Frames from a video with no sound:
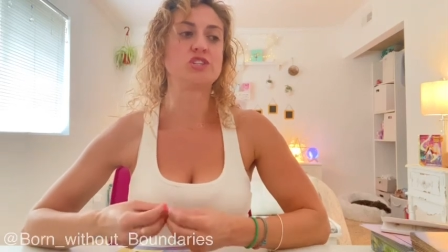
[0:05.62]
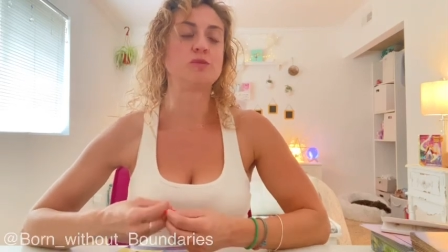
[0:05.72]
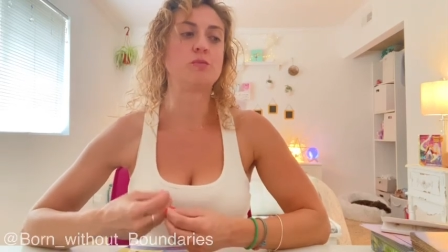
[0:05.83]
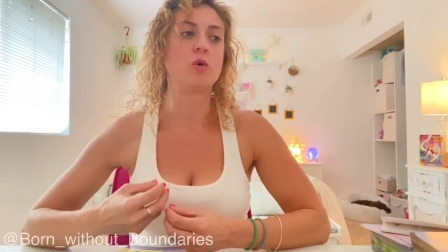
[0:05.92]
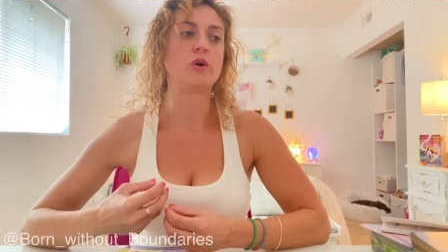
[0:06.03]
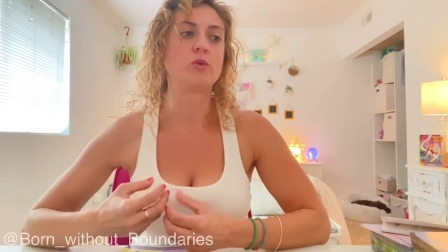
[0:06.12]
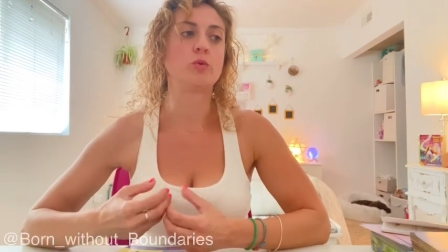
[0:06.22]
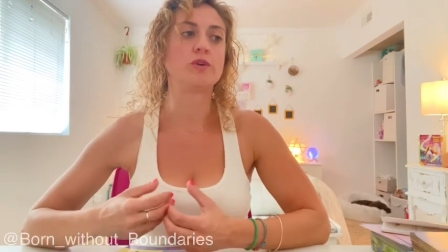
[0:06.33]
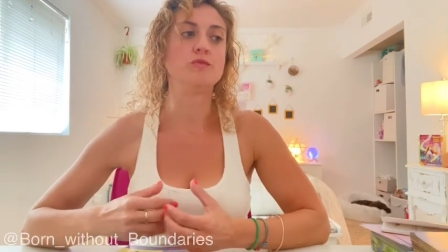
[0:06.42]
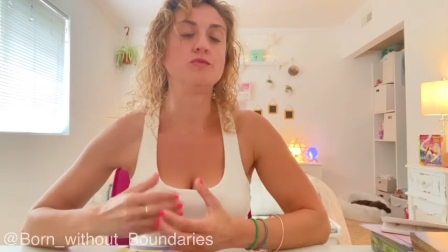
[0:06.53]
to the point
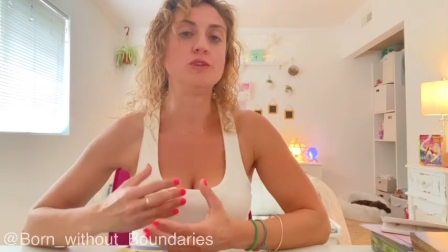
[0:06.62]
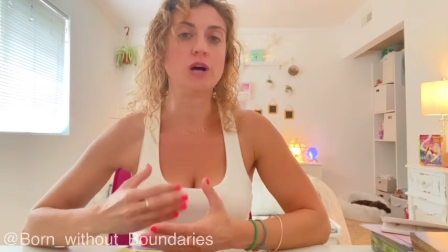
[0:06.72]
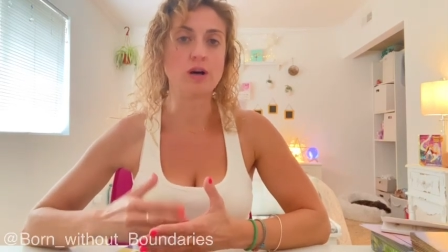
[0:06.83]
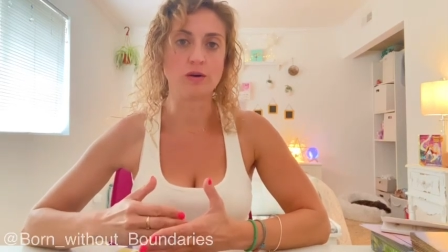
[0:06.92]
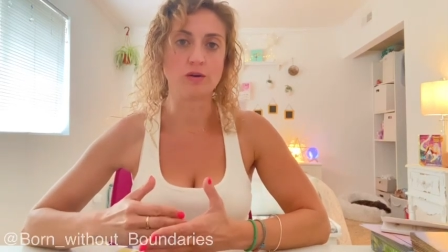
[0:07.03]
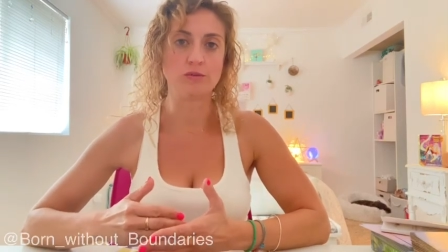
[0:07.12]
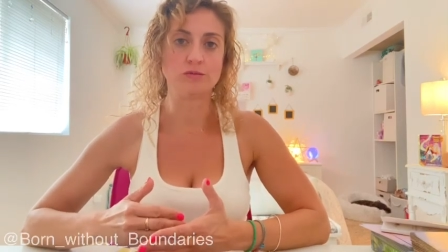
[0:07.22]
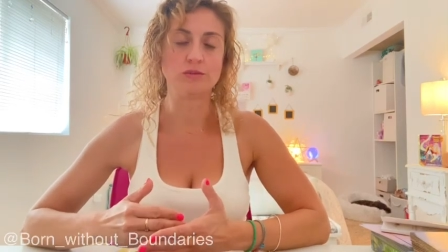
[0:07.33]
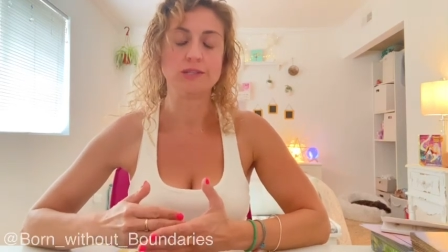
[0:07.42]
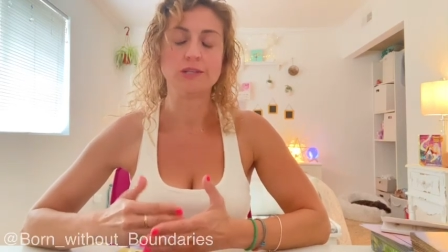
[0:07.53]
where you
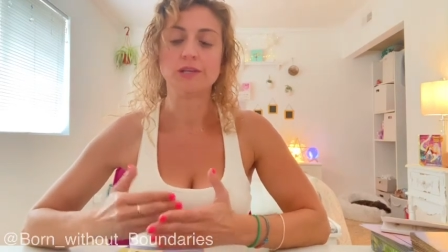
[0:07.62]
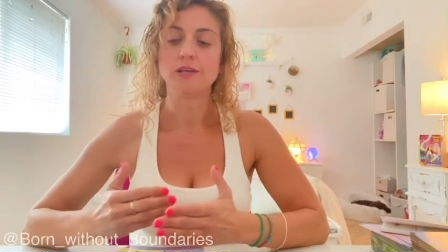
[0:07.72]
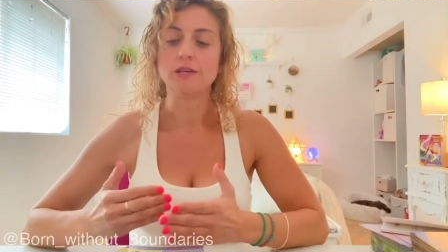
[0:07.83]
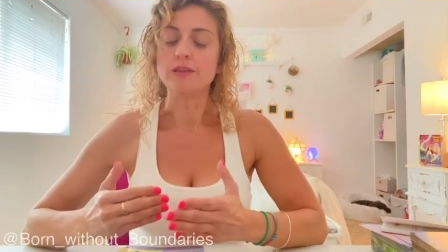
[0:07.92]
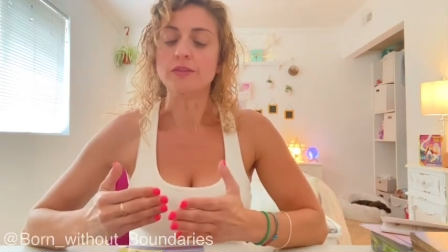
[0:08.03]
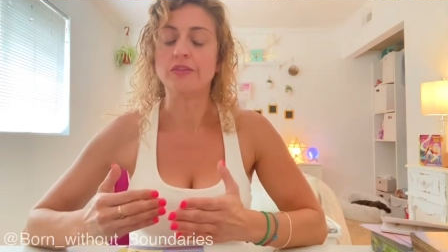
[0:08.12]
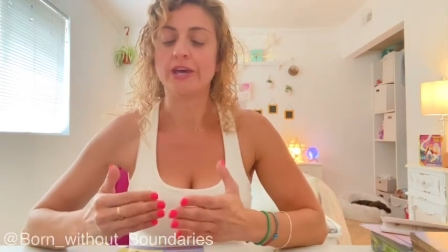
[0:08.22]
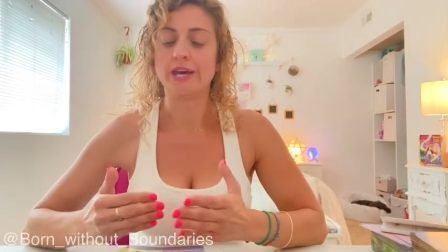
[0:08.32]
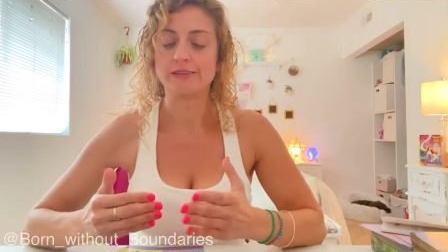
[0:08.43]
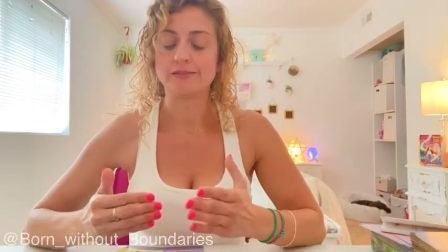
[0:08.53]
know
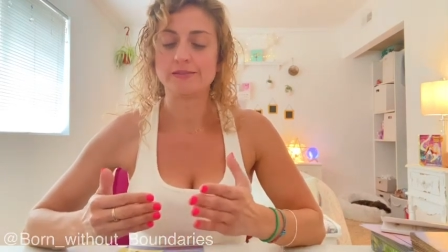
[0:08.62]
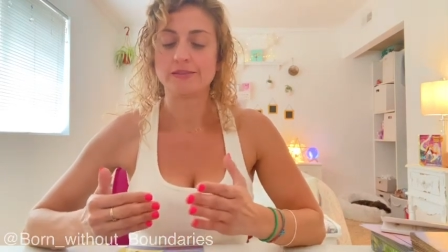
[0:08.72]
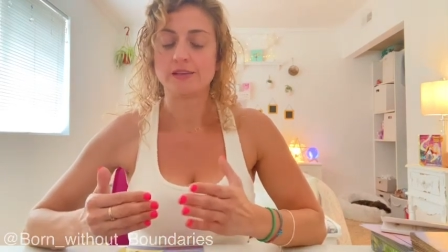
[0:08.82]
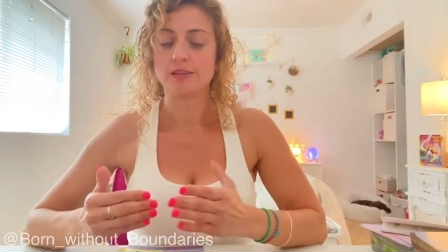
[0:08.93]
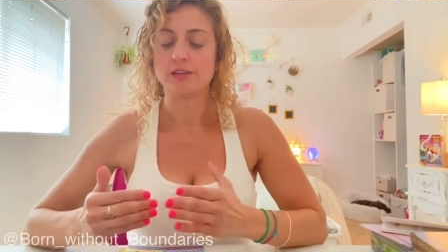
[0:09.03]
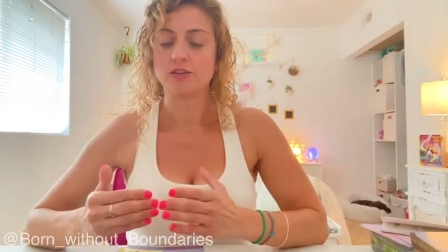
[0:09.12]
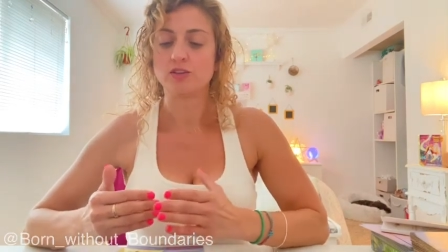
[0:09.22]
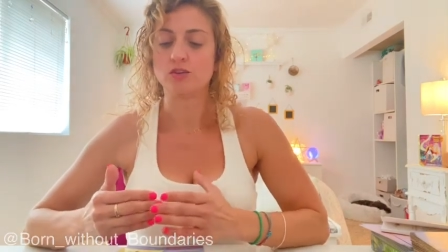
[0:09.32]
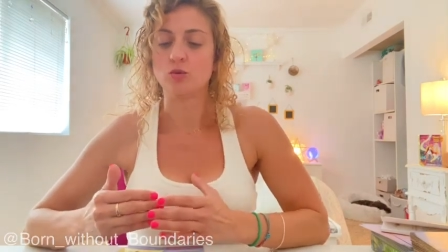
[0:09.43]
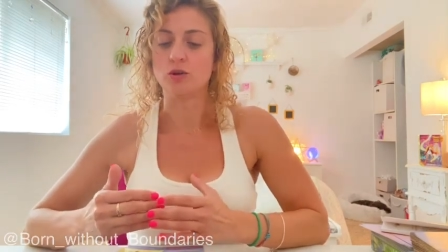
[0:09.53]
that
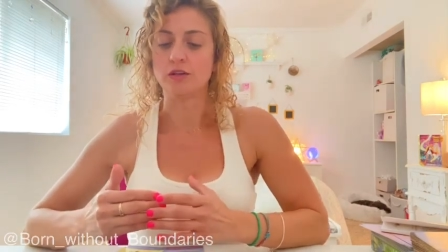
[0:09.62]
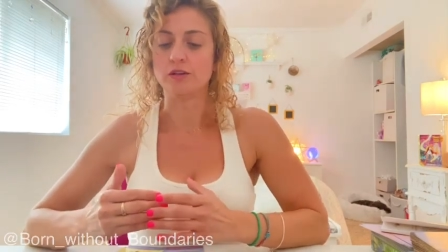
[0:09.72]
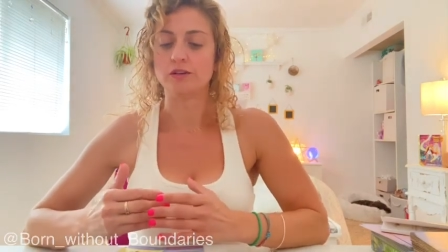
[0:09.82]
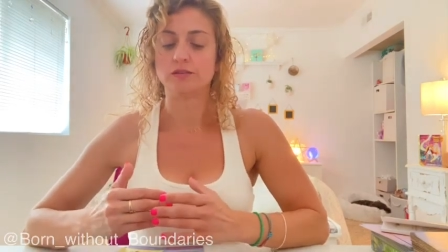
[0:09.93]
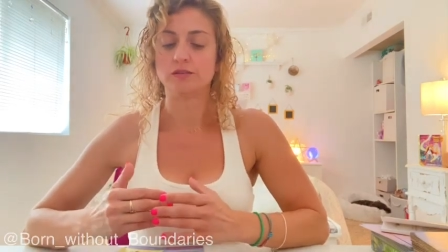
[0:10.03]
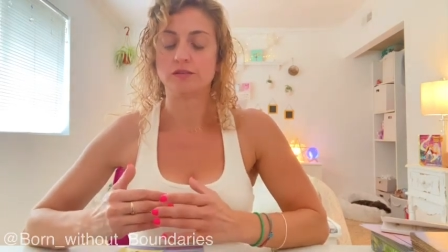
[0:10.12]
you're,